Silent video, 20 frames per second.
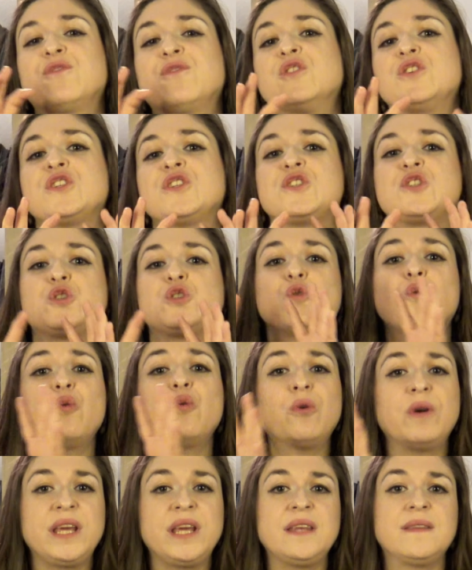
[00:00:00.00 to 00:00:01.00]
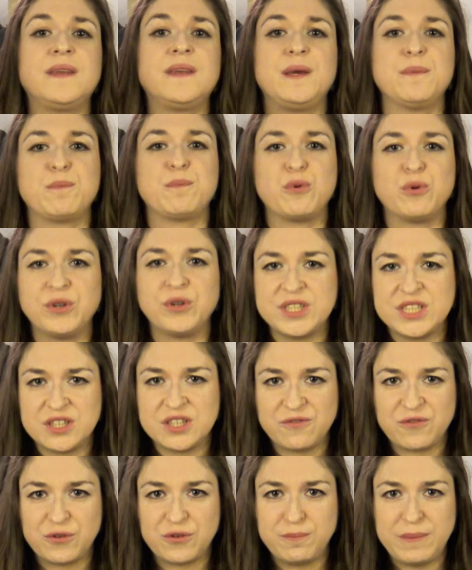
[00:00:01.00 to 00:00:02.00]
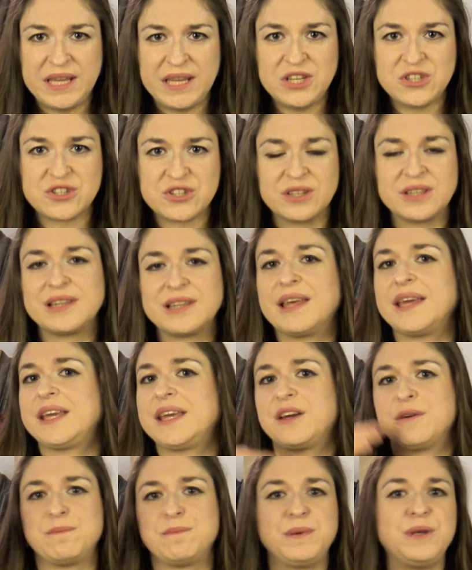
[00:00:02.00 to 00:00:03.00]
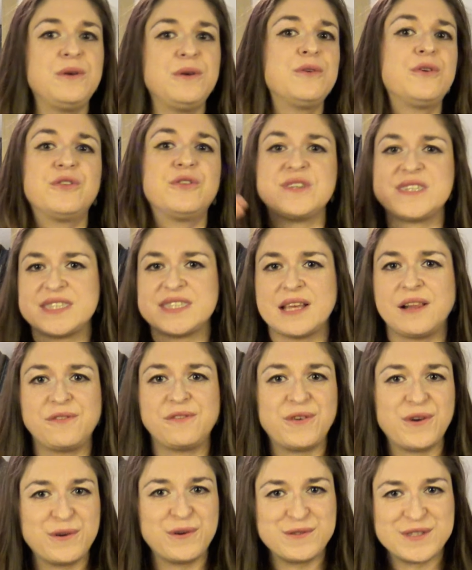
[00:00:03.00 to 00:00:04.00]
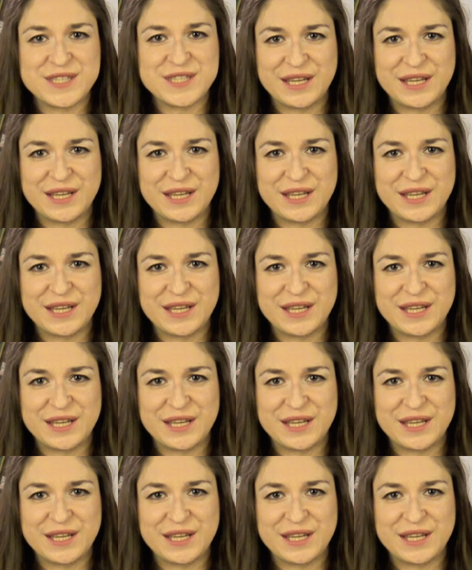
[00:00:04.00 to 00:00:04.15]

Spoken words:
for storing the important information like computers, cell phones,